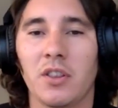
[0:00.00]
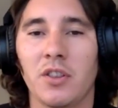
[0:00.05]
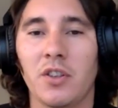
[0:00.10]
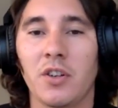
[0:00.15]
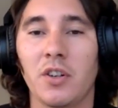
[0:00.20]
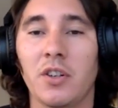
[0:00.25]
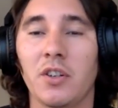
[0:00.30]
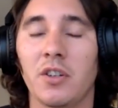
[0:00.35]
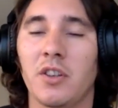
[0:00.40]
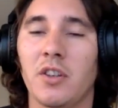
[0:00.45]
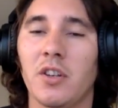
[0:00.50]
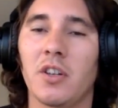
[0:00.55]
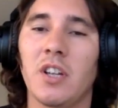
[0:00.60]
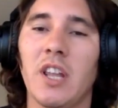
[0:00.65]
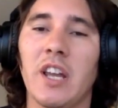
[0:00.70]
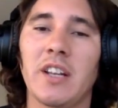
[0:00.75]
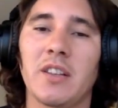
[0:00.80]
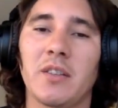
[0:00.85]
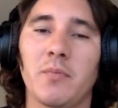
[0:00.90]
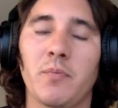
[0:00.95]
they're
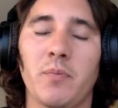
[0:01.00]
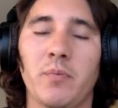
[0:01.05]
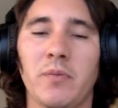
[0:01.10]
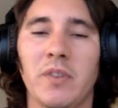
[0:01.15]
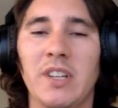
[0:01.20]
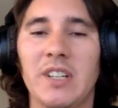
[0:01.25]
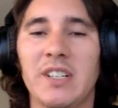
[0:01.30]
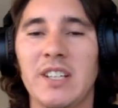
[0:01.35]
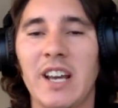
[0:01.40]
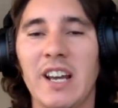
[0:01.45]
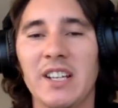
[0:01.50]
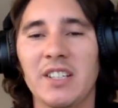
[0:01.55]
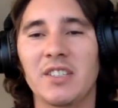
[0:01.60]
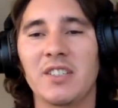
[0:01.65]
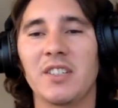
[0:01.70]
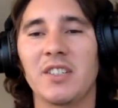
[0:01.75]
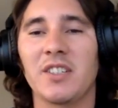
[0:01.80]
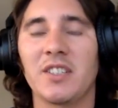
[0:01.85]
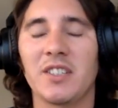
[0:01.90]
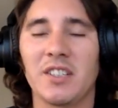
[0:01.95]
like the
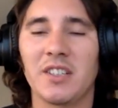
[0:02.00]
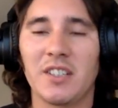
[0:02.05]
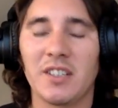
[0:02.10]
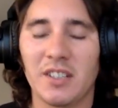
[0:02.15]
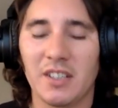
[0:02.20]
testers,